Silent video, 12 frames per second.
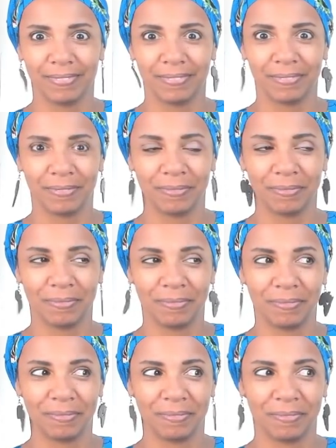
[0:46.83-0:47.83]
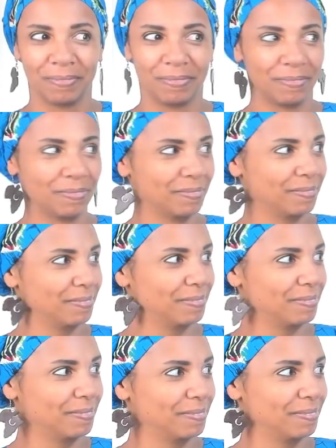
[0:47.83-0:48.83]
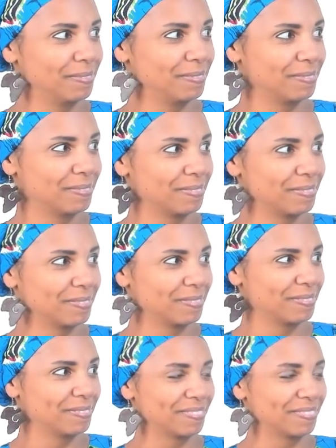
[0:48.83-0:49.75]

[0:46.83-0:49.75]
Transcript: [no speech]